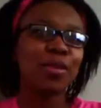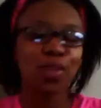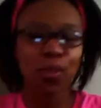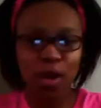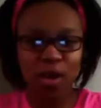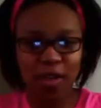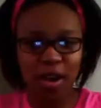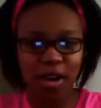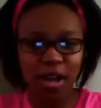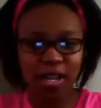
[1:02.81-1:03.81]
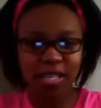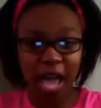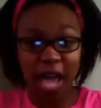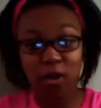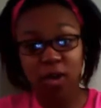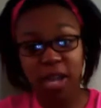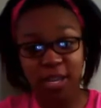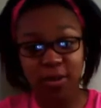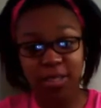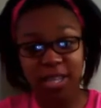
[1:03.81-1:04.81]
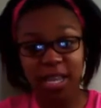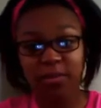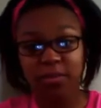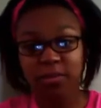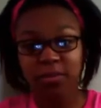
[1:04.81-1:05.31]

To be all fair and honest, don't like using it